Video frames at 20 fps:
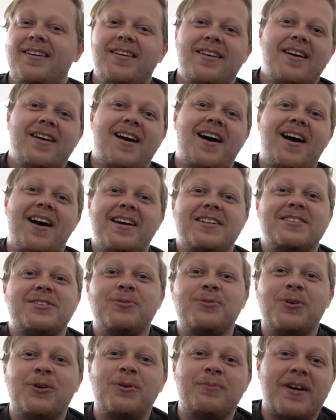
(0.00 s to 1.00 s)
Alright,
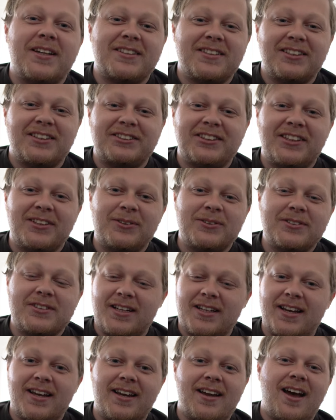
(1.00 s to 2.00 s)
so welcome back to the channel.
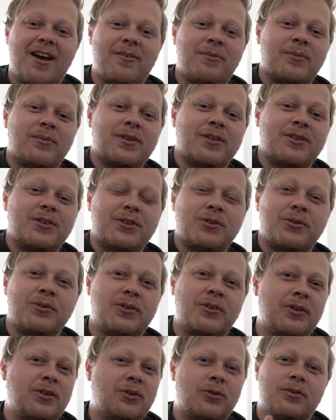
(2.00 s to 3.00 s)
Today, I'm going to be doing
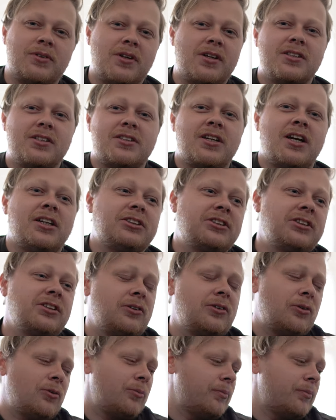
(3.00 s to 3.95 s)
a little discussion